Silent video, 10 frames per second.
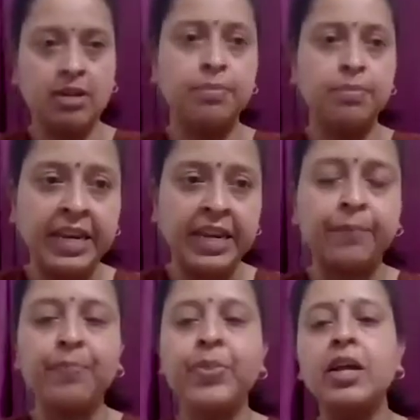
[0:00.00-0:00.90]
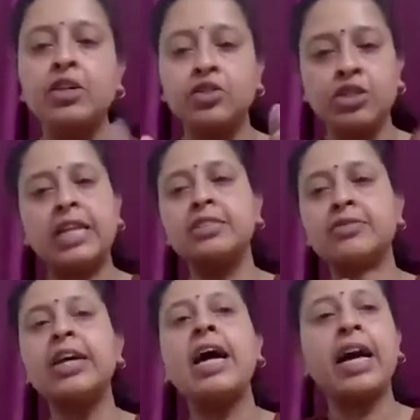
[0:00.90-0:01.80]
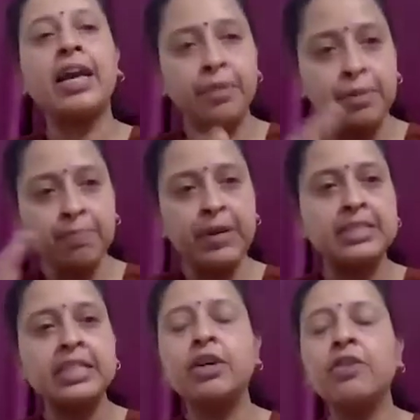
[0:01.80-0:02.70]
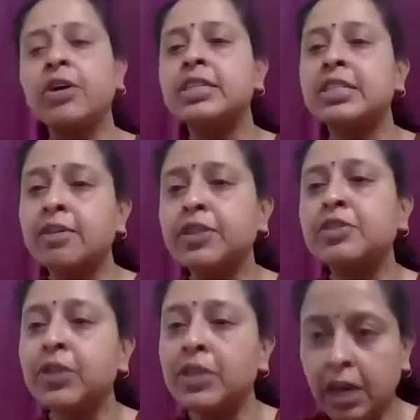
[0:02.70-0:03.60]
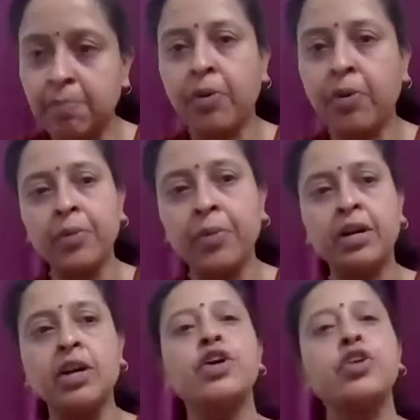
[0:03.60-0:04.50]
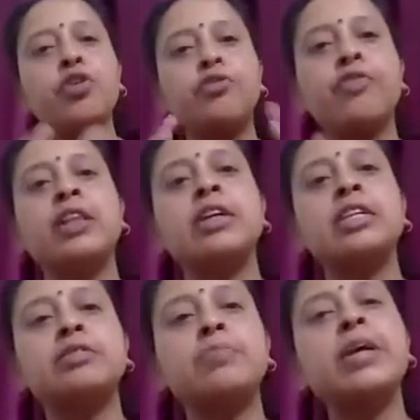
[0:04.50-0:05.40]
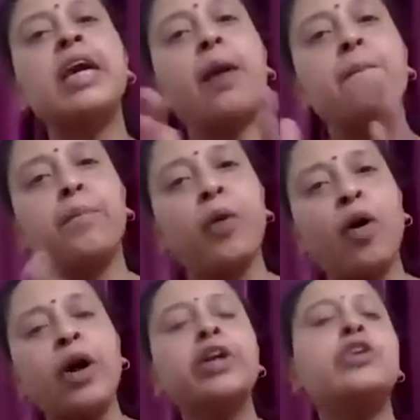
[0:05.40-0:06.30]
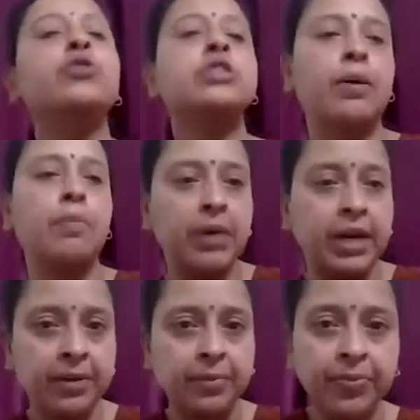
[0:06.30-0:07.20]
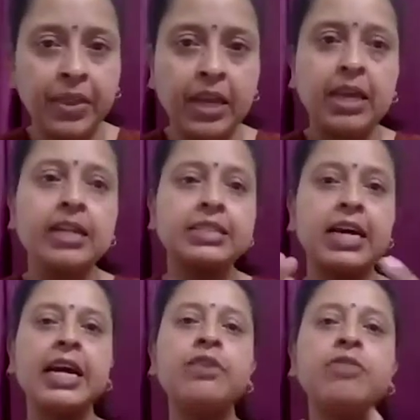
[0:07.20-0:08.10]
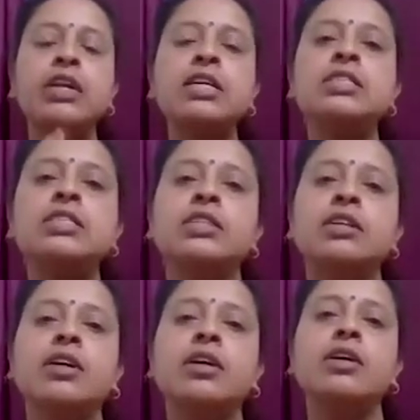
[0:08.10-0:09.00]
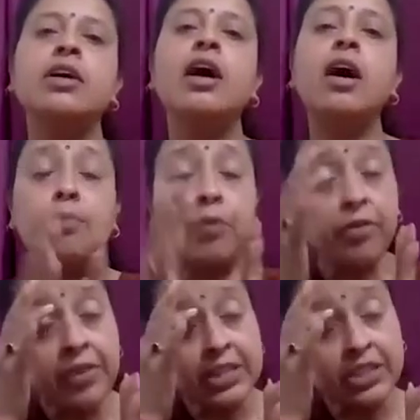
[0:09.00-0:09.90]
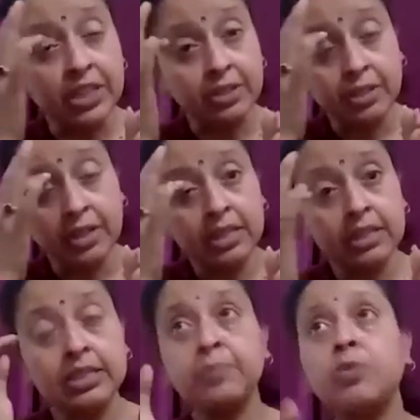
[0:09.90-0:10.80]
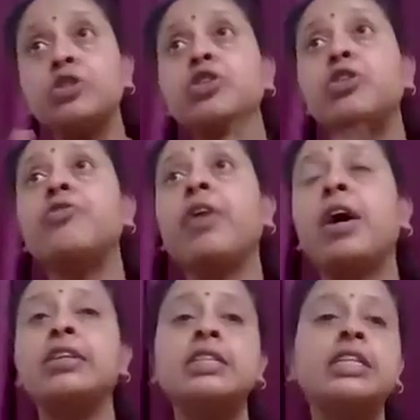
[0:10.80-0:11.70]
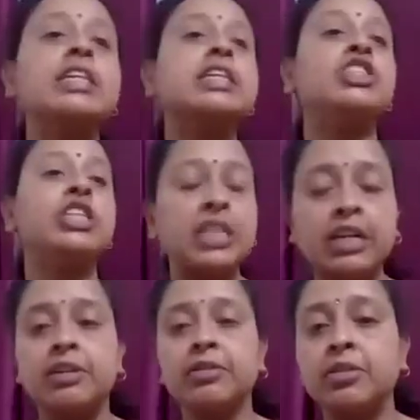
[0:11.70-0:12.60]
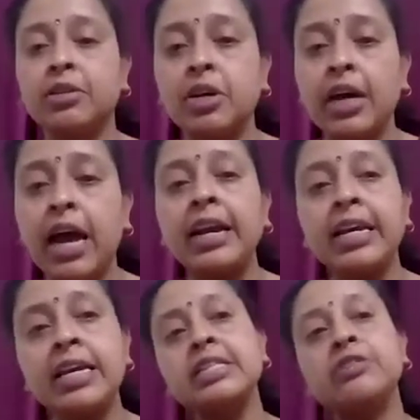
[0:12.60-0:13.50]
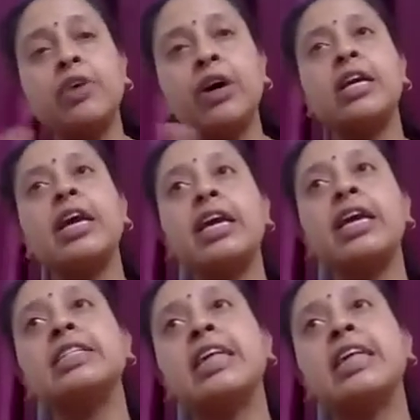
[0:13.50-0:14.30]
meaning. So that is why I am replacing the word service with employment. Your father is being employed to somebody. Second one is profession. Suppose your father is an engineer and he is working, he is